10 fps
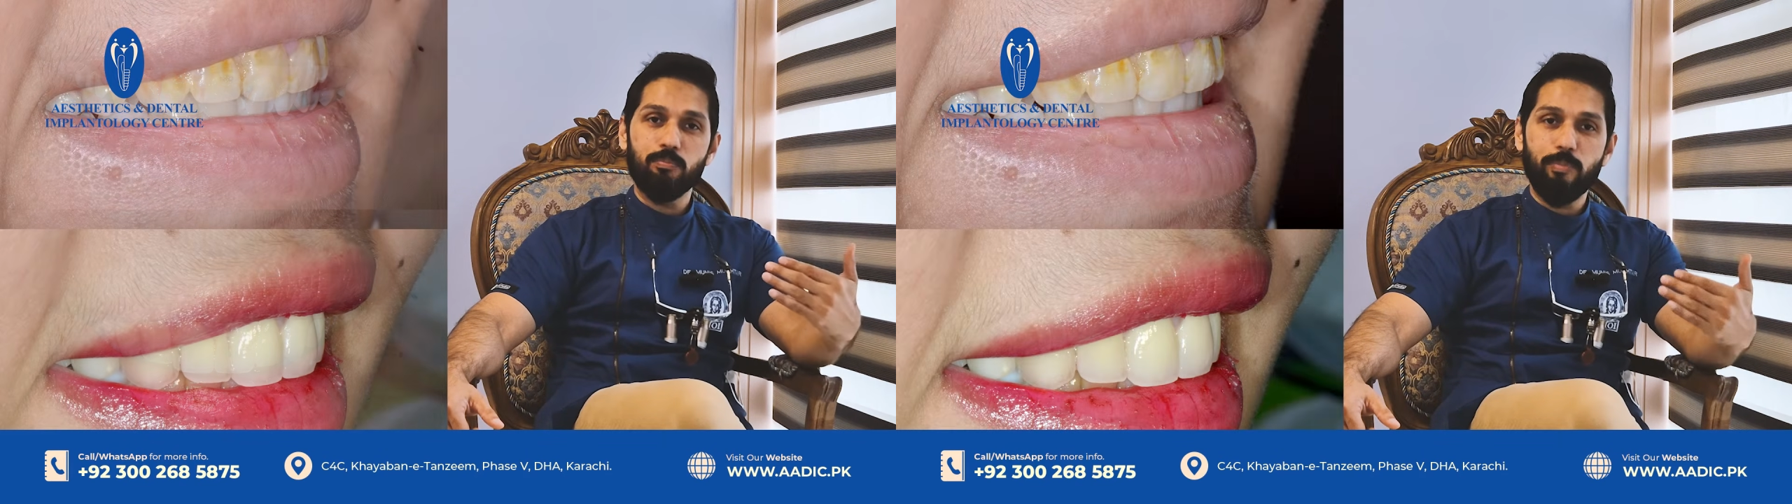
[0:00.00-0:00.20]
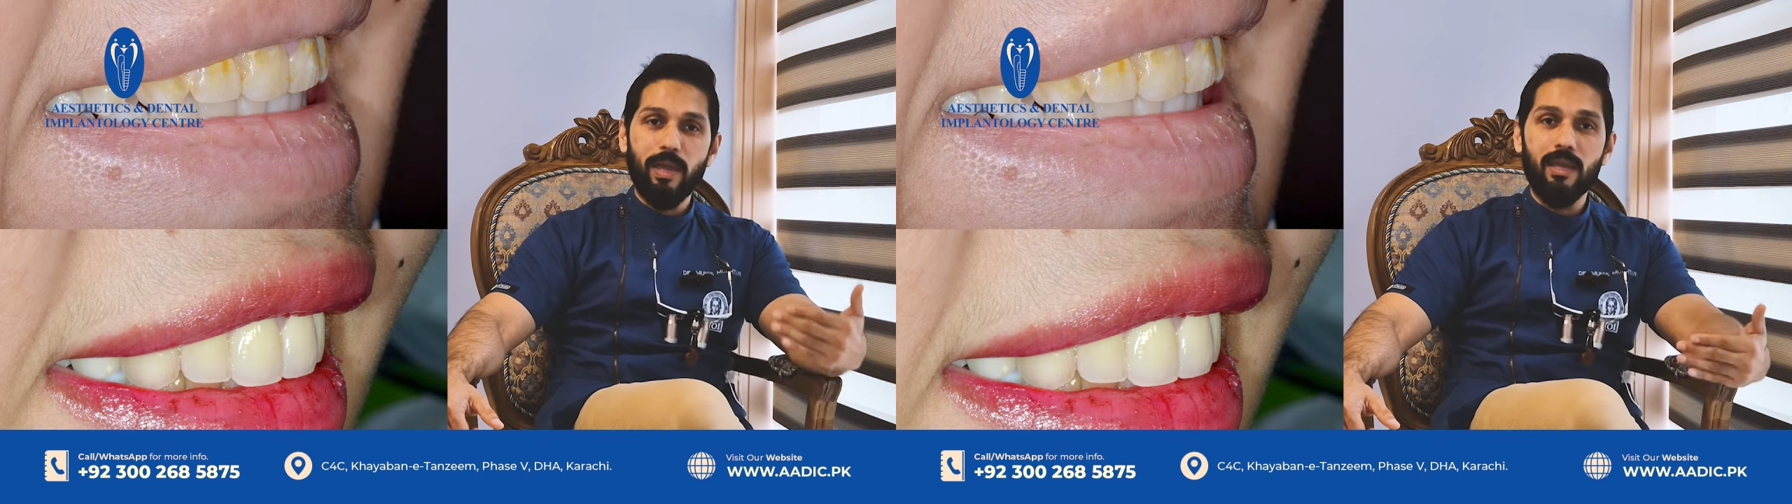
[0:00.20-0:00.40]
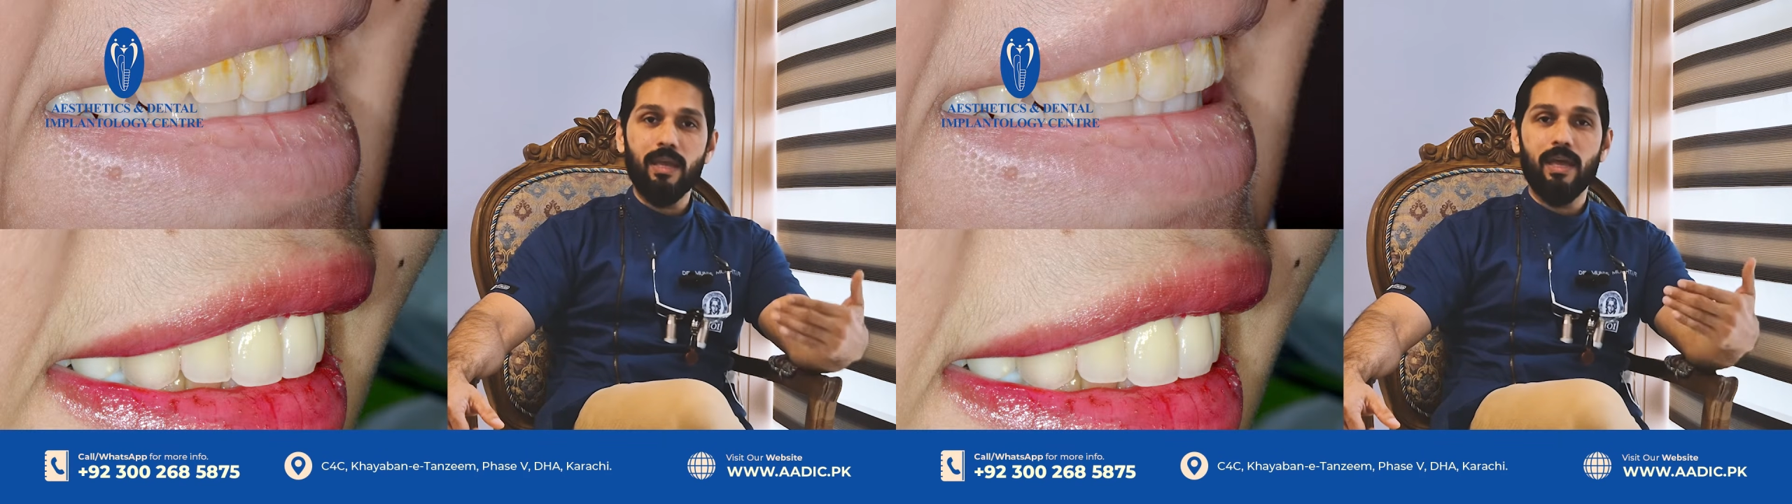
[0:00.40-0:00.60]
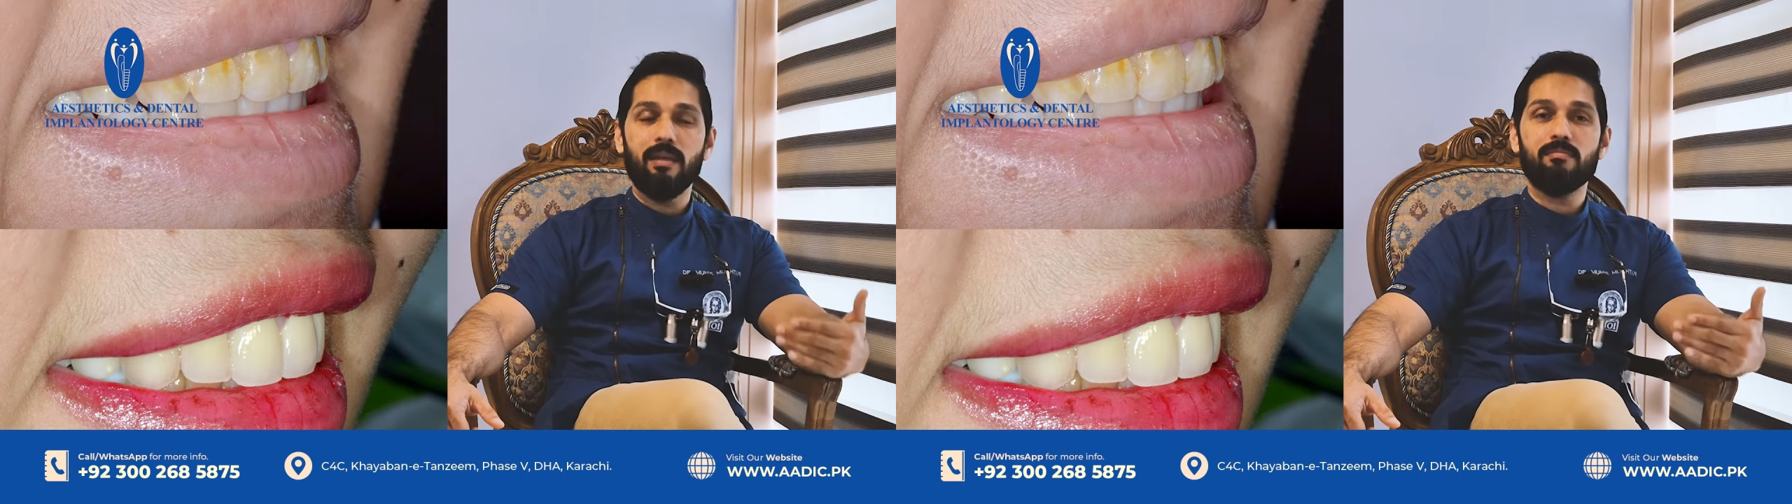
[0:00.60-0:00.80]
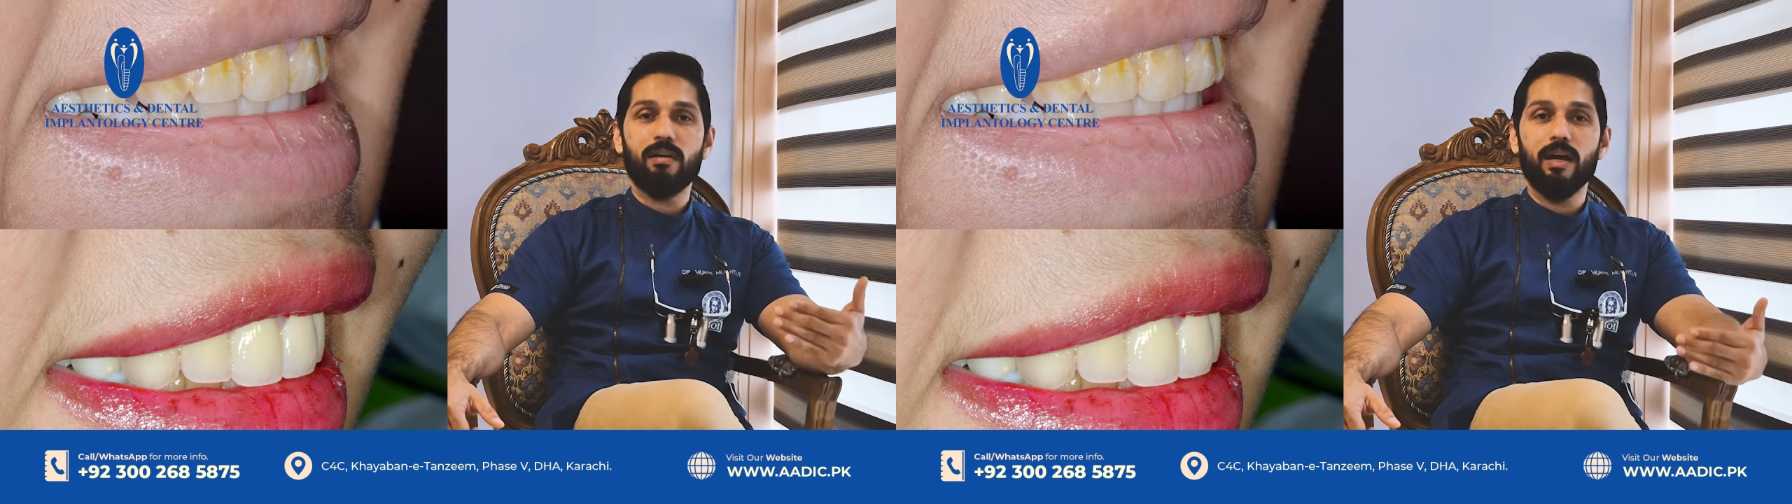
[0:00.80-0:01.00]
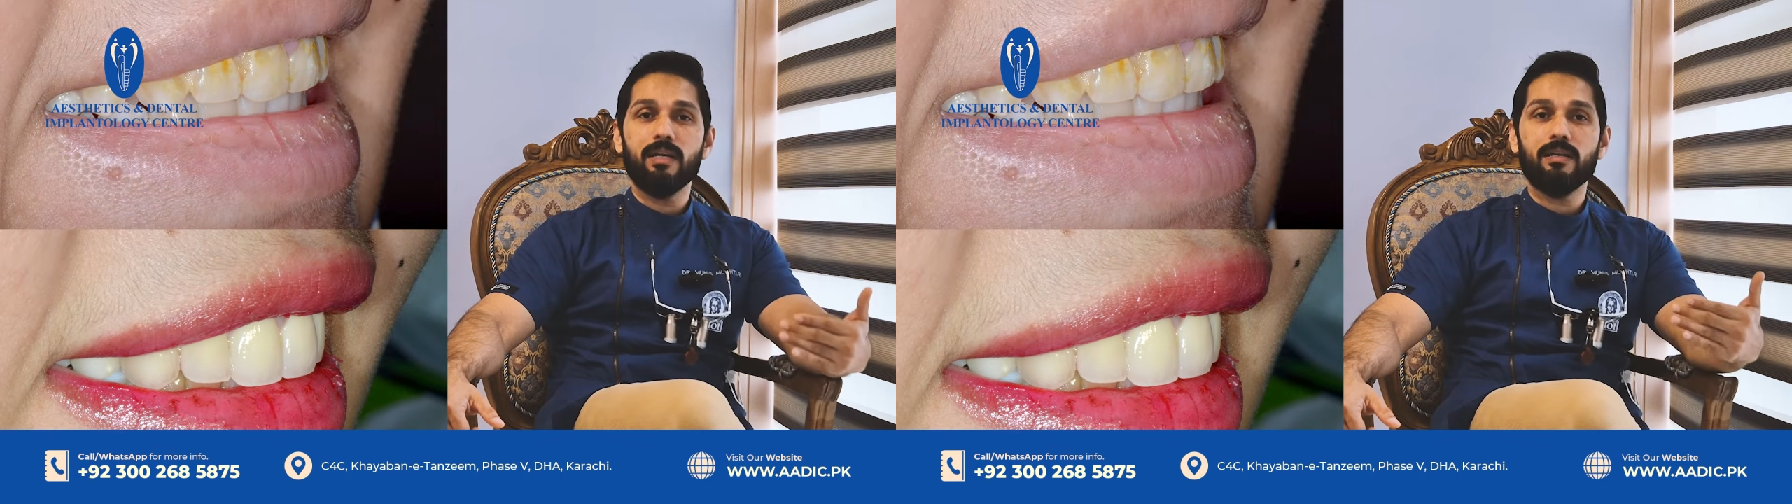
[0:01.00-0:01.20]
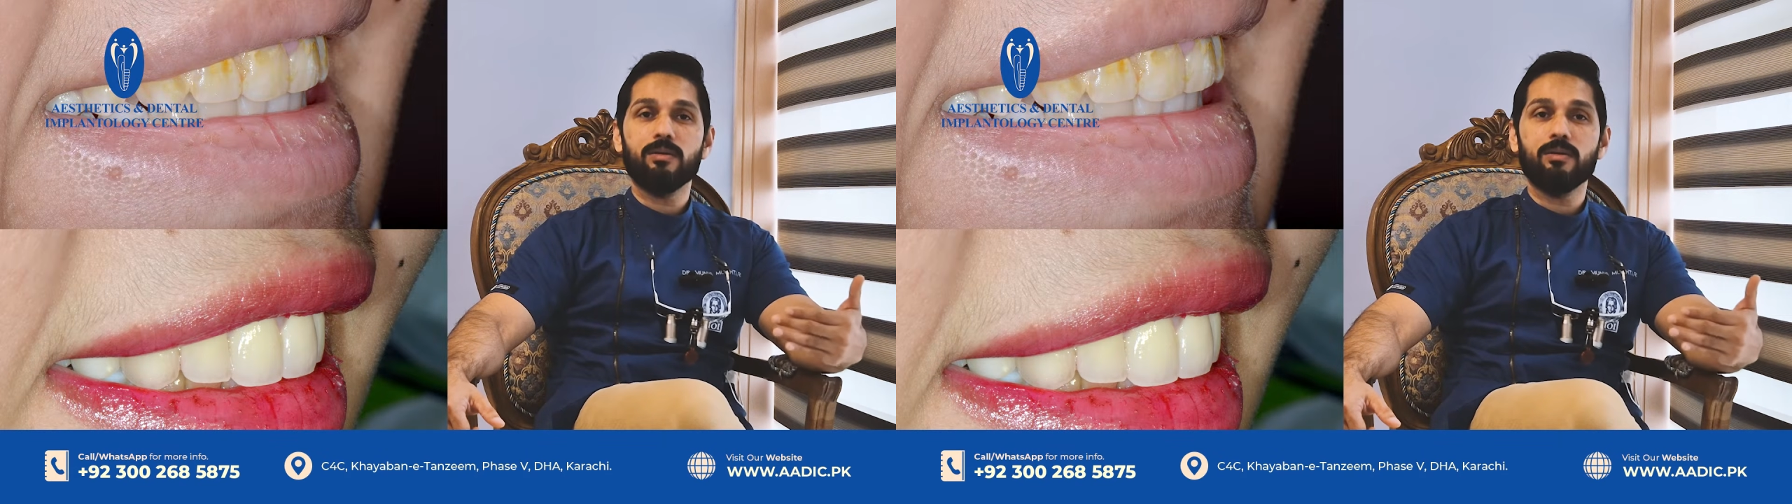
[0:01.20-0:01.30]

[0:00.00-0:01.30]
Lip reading: pink and white